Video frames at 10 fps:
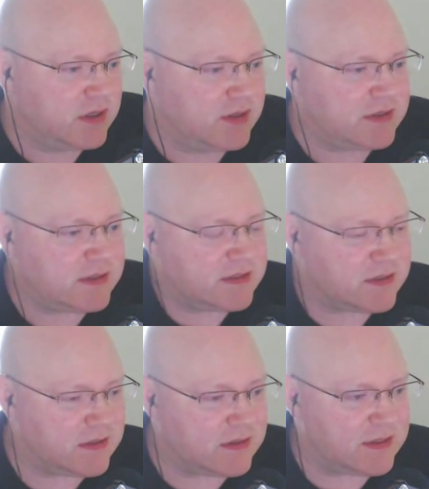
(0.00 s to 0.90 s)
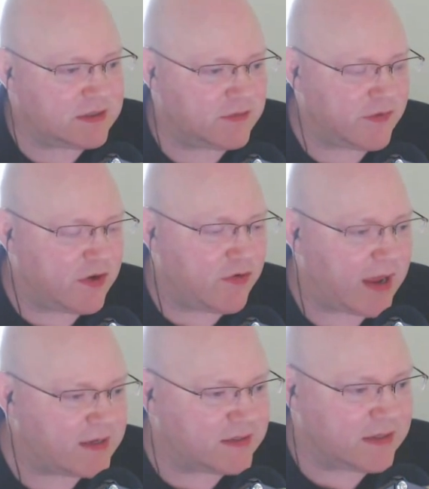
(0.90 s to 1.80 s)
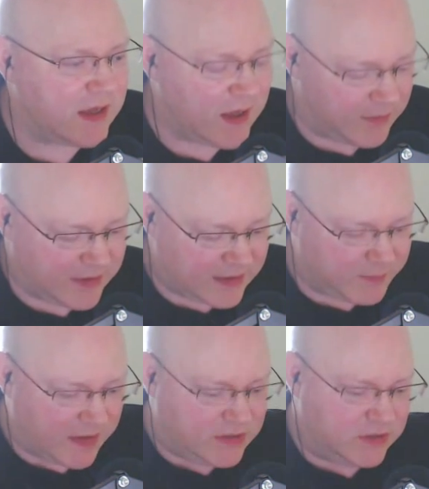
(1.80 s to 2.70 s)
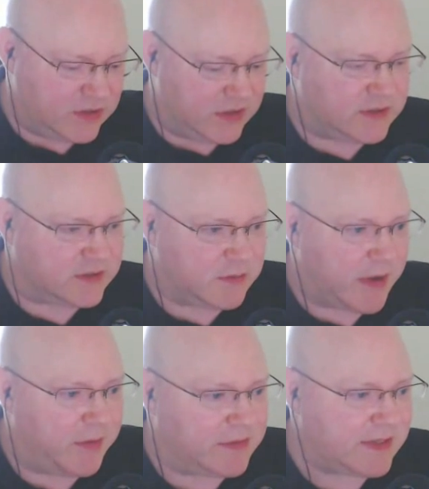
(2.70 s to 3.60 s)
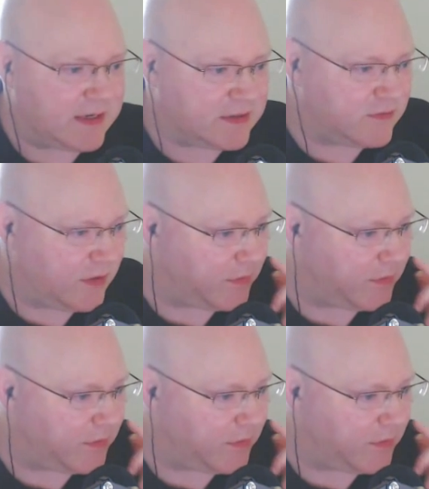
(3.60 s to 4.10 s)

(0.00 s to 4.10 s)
This is for cracks. I mean, the expansion joint is just a bimetallic strip.